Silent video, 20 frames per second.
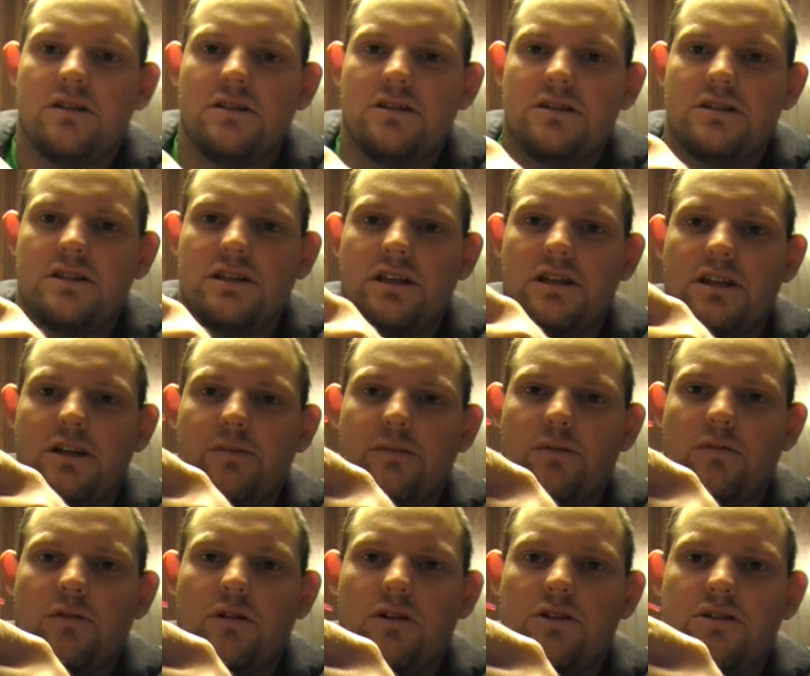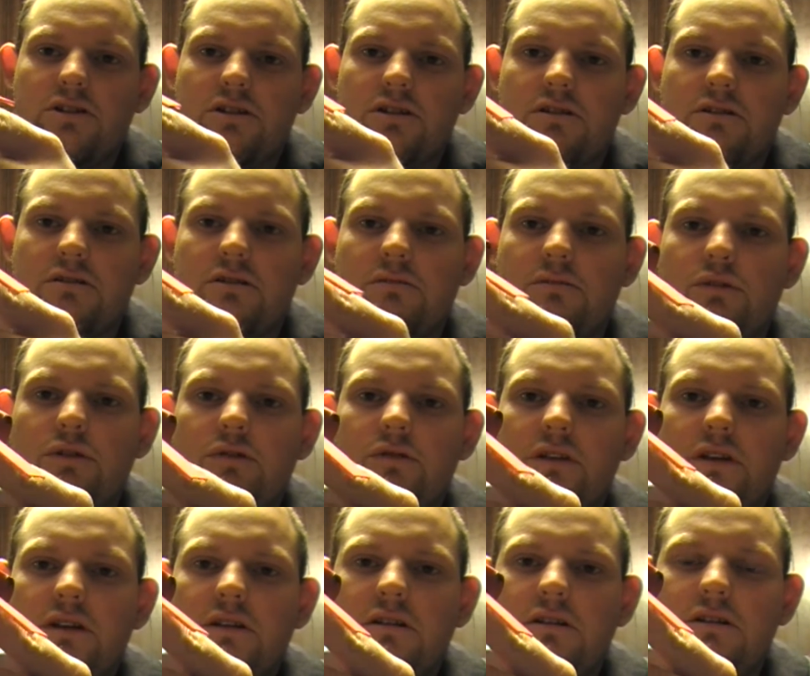set it up and watch a, a
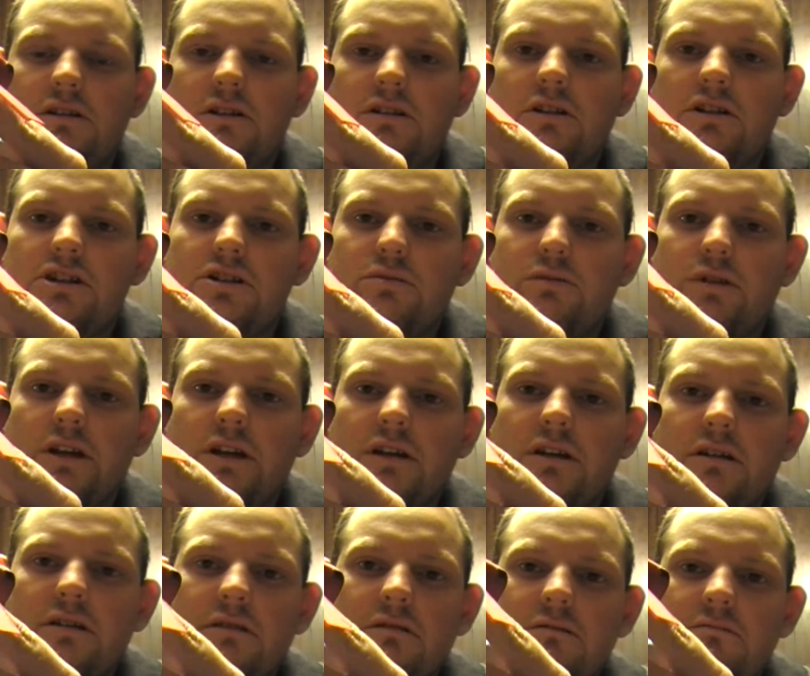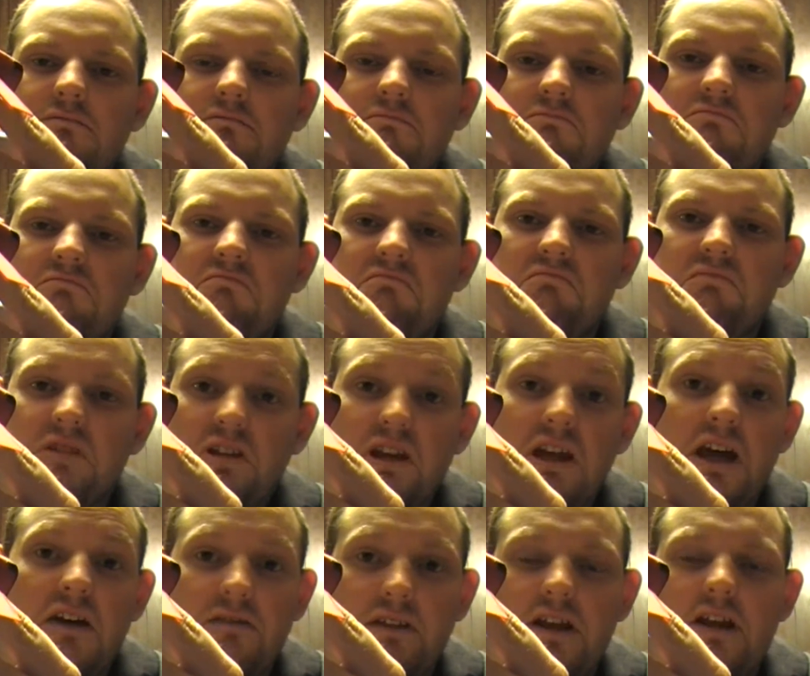movie on your lunch break, you
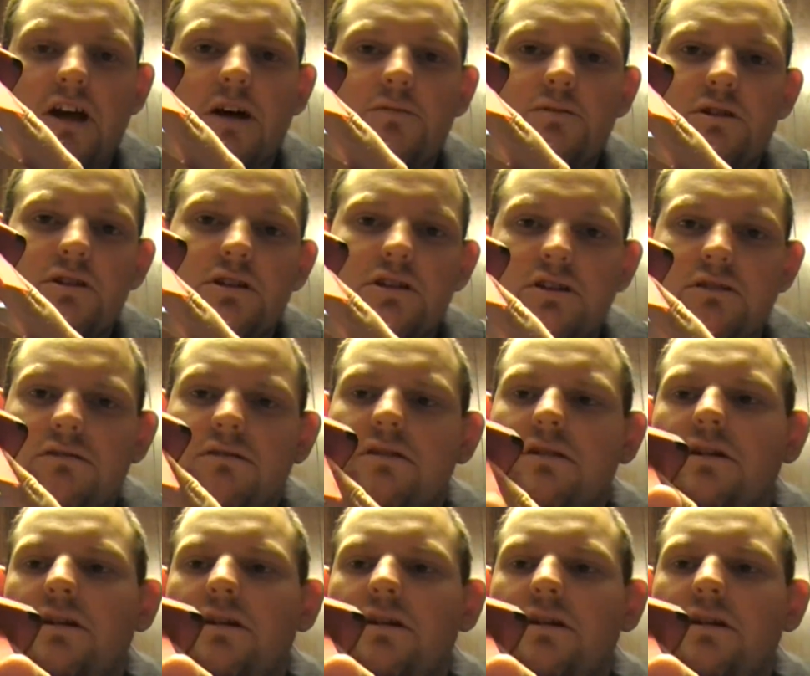have that option too.